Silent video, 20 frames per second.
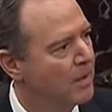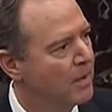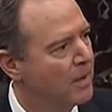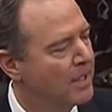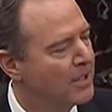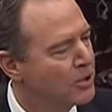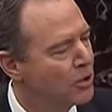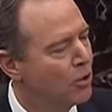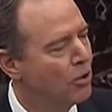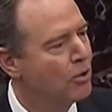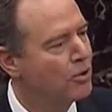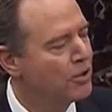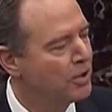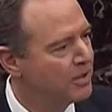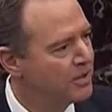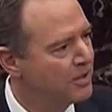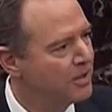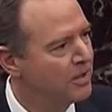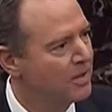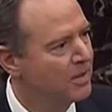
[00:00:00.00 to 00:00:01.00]
It's
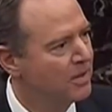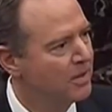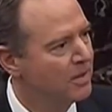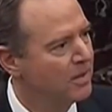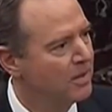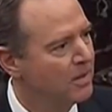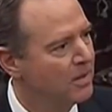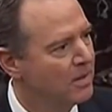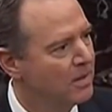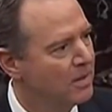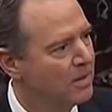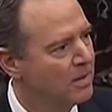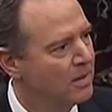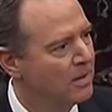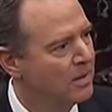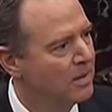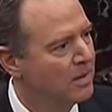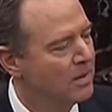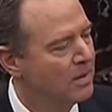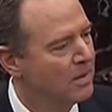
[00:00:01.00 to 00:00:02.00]
urgent.
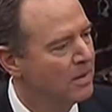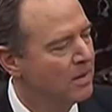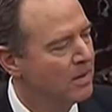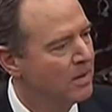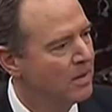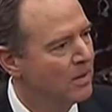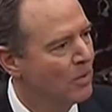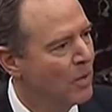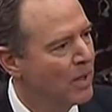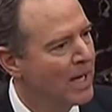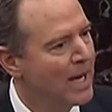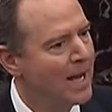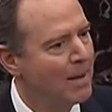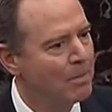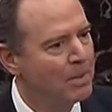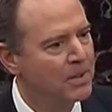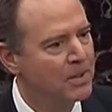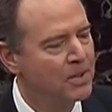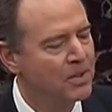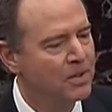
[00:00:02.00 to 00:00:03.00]
What
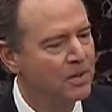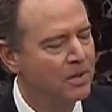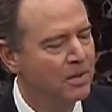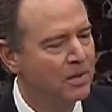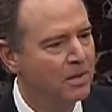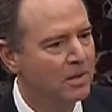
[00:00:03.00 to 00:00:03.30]
happens?